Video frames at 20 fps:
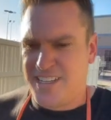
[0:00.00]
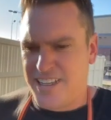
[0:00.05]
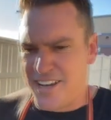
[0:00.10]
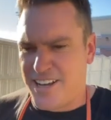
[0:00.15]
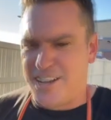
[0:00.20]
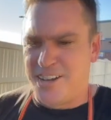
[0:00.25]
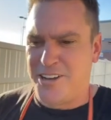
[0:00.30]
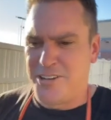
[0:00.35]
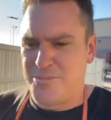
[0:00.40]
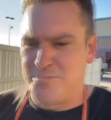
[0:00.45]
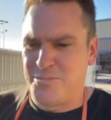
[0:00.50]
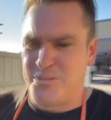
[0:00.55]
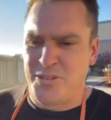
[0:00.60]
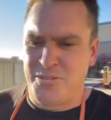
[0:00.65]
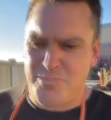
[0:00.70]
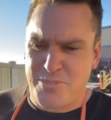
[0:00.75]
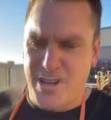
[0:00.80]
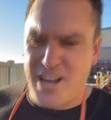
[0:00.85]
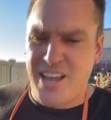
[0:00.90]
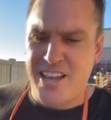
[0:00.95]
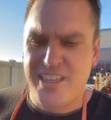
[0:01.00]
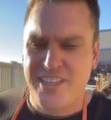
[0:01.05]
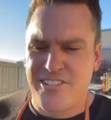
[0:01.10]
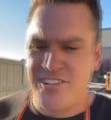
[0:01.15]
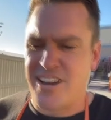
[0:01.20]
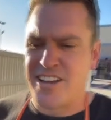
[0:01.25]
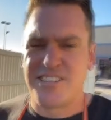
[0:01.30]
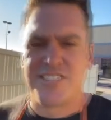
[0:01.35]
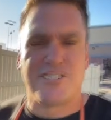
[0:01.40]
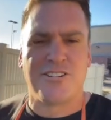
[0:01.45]
um, buying your
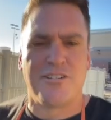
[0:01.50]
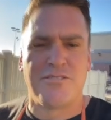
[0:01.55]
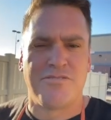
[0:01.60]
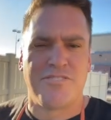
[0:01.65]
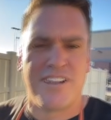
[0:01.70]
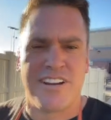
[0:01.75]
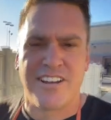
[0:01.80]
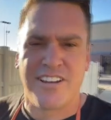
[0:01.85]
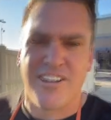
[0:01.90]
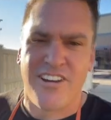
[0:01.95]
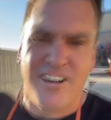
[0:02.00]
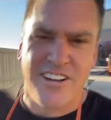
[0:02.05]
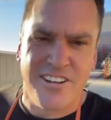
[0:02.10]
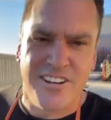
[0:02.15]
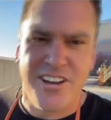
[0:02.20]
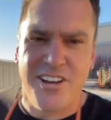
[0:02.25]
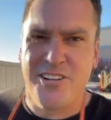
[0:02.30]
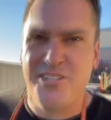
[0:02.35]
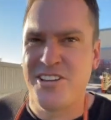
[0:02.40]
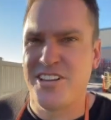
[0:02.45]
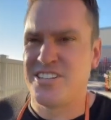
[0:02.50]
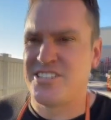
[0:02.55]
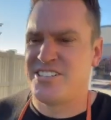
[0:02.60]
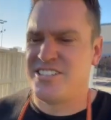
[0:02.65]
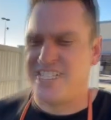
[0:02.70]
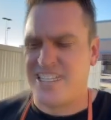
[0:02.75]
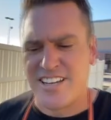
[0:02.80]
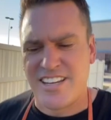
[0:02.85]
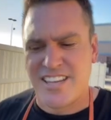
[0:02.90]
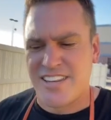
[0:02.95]
ex-girlfriend a condo that she
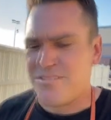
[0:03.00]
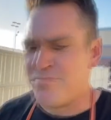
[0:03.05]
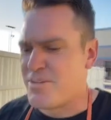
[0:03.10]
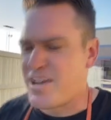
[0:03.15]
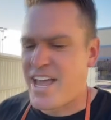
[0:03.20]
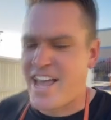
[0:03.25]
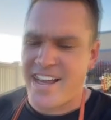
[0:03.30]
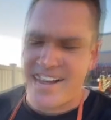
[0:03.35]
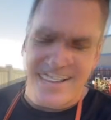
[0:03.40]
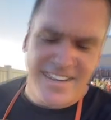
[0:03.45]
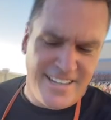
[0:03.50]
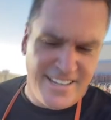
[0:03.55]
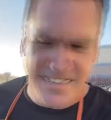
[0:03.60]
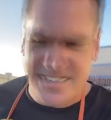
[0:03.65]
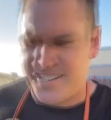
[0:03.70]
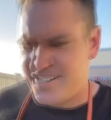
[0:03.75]
didn't give back,